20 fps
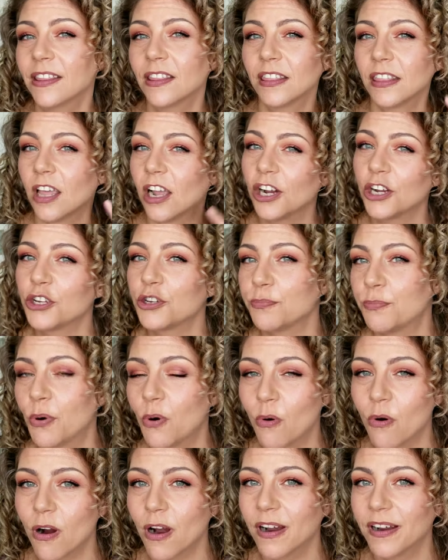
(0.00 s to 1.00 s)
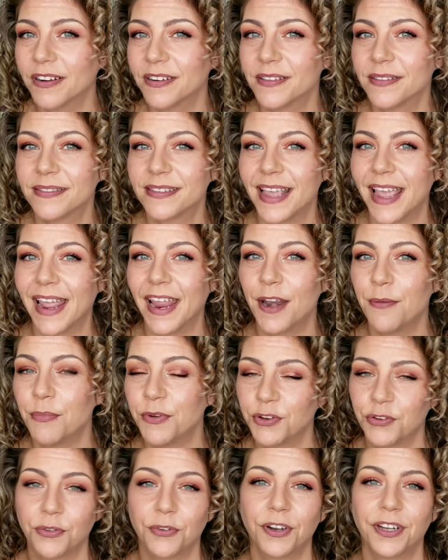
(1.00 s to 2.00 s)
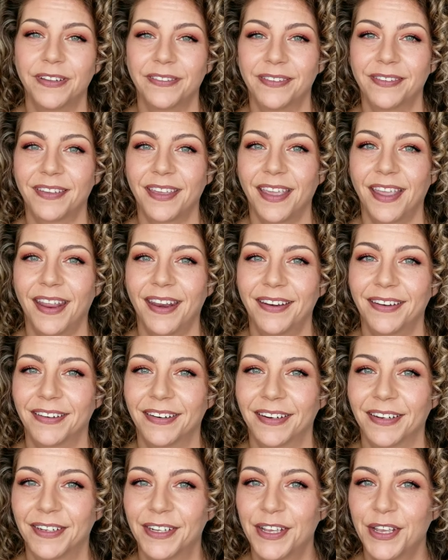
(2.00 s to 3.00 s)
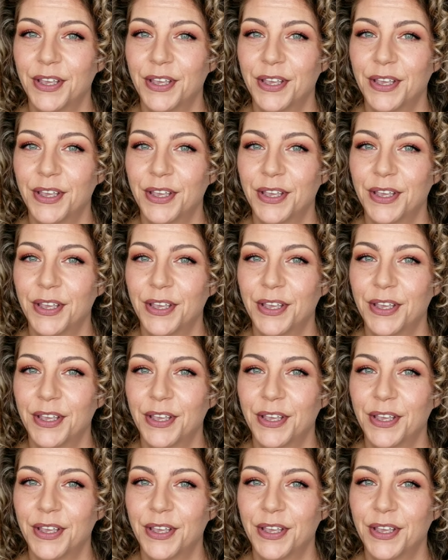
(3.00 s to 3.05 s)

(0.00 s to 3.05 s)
large pores and maturing skin.